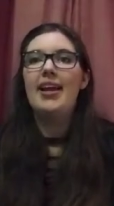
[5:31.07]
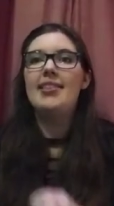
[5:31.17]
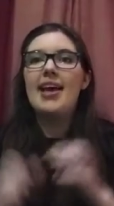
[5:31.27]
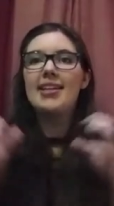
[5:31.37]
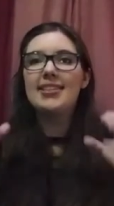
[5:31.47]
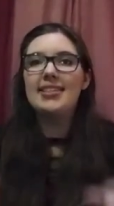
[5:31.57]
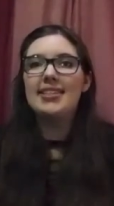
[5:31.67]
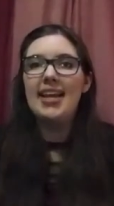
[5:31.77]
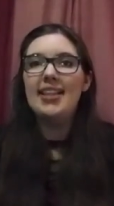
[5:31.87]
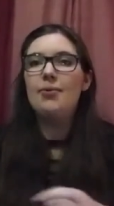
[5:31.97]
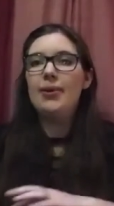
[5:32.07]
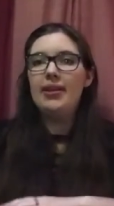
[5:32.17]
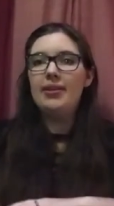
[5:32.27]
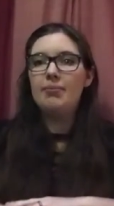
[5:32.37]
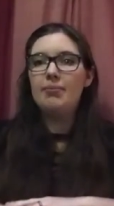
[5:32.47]
And that's the day that
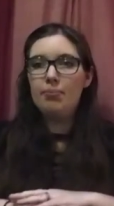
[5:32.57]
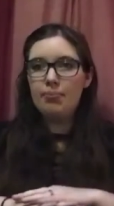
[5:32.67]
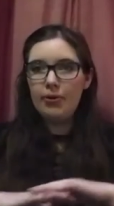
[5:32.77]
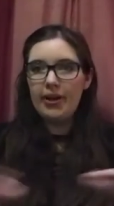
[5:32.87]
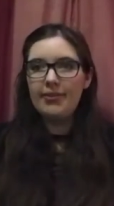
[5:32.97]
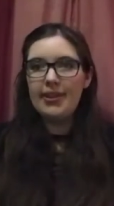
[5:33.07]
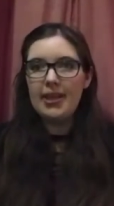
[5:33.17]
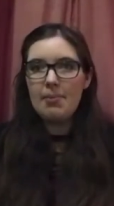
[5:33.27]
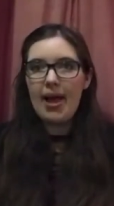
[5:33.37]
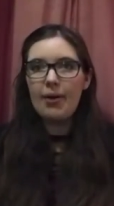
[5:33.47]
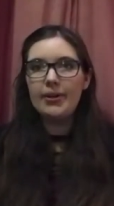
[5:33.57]
we put everything back